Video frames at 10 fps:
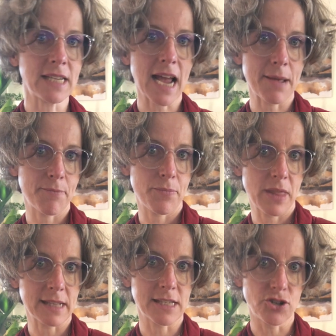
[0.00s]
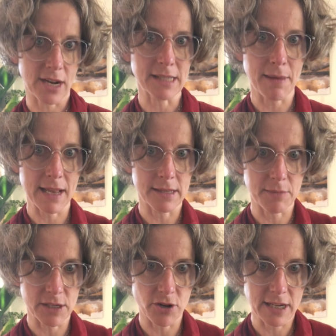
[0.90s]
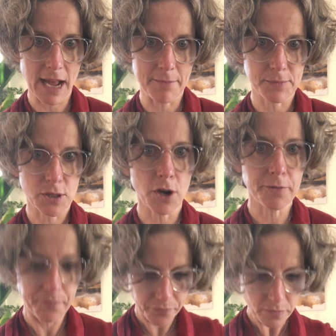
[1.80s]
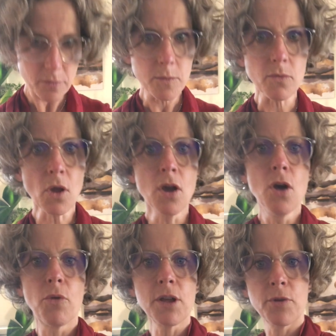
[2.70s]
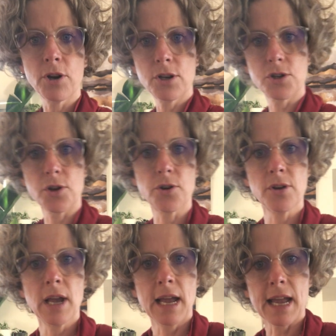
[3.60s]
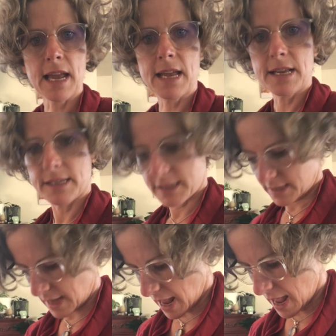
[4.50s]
tape that's a dressmaker's measuring tape. So what you want to do is